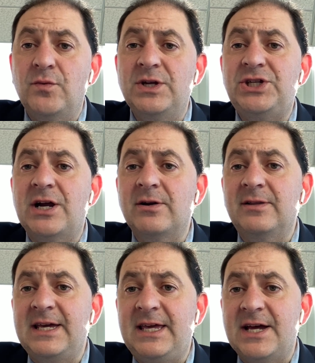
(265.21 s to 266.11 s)
We shared a
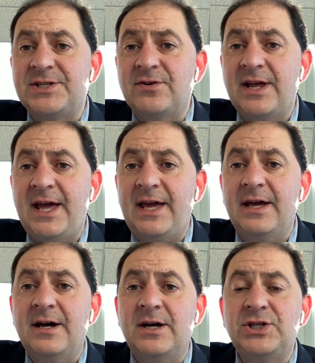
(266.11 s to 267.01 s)
link yesterday,
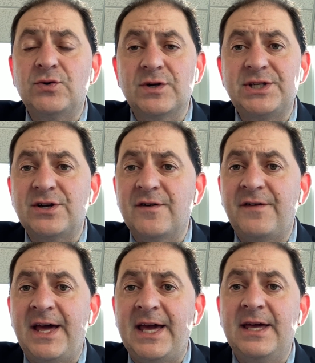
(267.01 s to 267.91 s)
a short
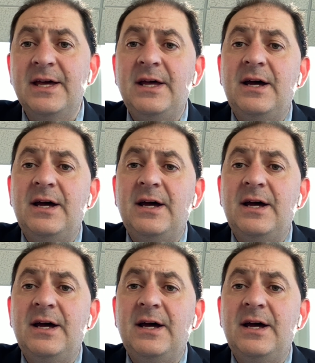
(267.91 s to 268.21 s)
survey.